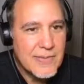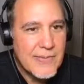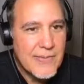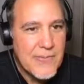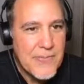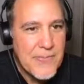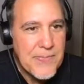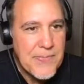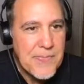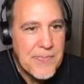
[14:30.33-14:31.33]

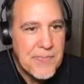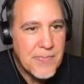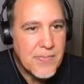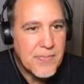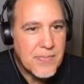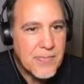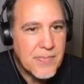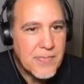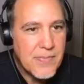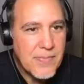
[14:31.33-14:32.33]

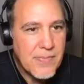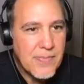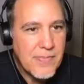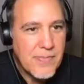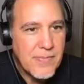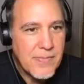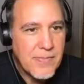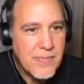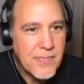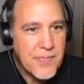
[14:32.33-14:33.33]

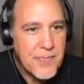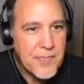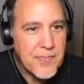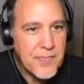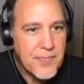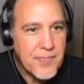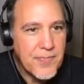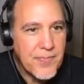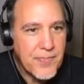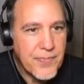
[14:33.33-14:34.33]

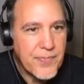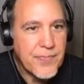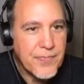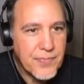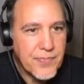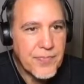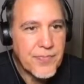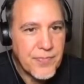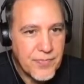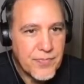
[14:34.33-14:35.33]

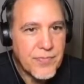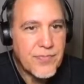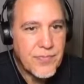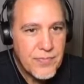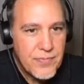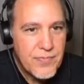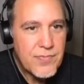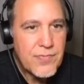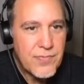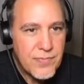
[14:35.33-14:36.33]

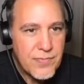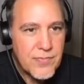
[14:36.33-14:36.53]
This person isn't speaking.